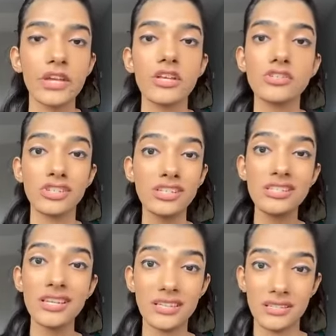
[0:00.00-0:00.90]
So this is
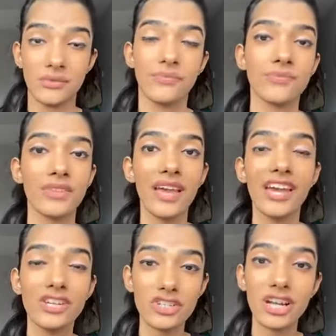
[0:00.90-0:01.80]
it.
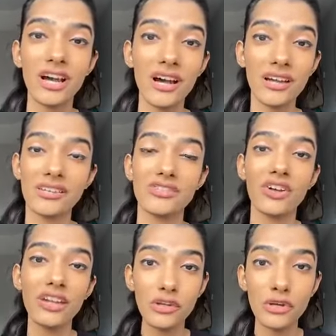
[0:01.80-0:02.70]
Hey Shreya, saw
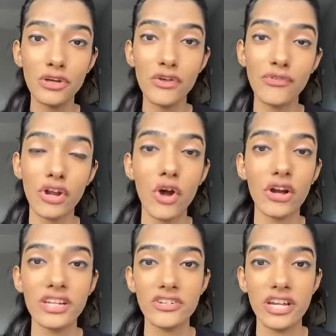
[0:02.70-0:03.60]
that you're looking for a
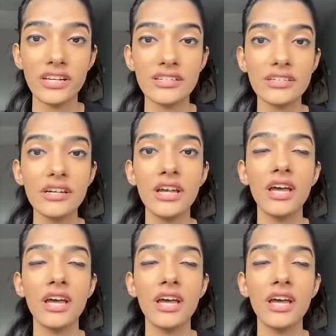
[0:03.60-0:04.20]
content writer.